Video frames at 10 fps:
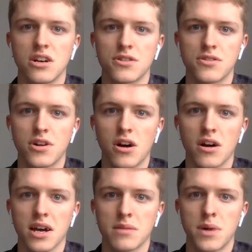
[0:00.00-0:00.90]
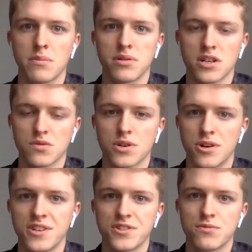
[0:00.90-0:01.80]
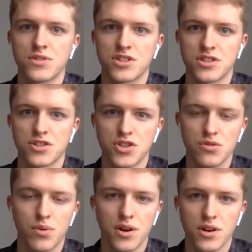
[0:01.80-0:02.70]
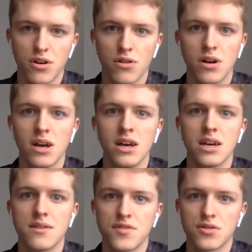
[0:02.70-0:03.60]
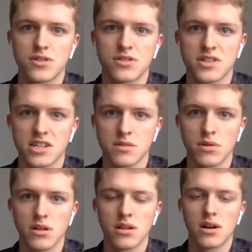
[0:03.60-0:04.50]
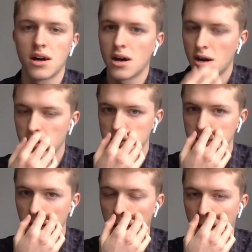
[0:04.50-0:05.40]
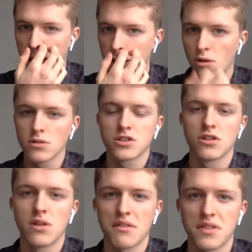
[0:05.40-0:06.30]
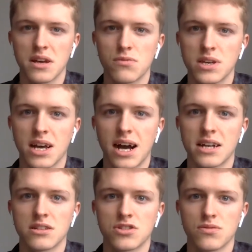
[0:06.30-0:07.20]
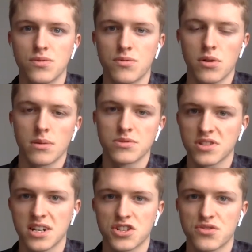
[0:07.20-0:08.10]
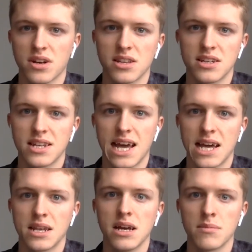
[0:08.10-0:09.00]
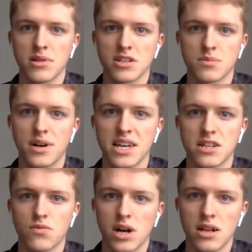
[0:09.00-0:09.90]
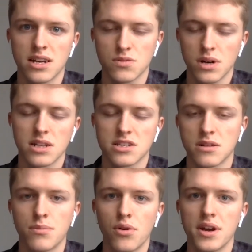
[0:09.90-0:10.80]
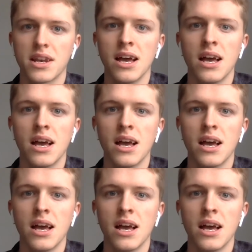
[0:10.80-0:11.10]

the underdog at about plus 100, which is 2.0 if you're into decimal odds. And also, I think we were able to get Strickland at plus money as well at some point.